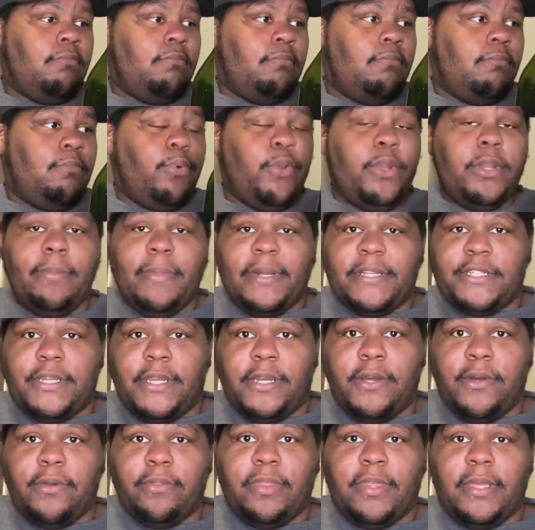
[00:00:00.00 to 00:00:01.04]
pretty much in the
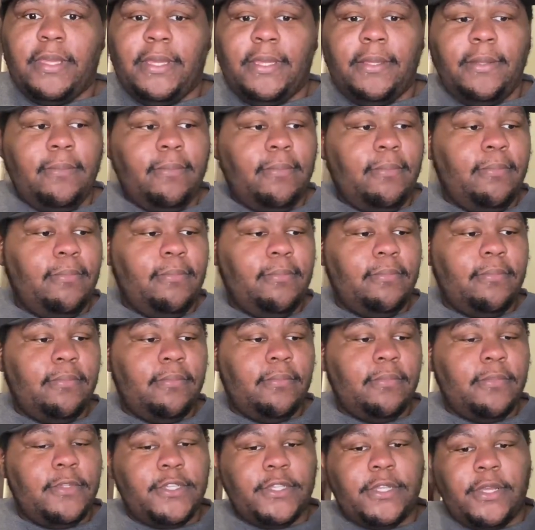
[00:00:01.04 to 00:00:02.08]
whole thing.
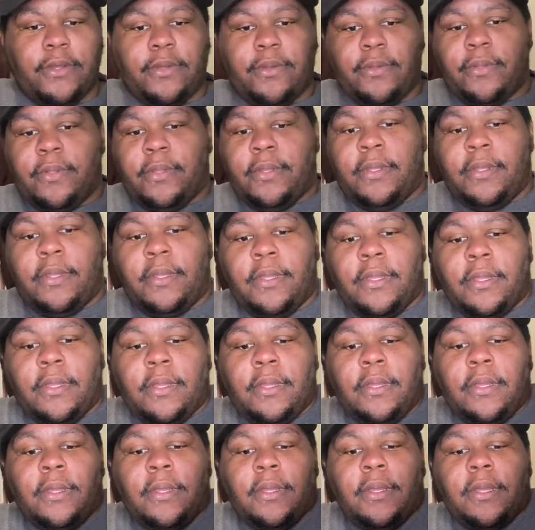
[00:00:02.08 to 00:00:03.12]
So
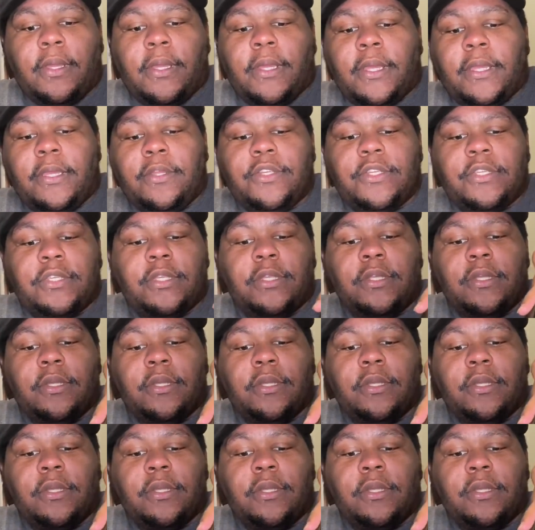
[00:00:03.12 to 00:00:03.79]
you just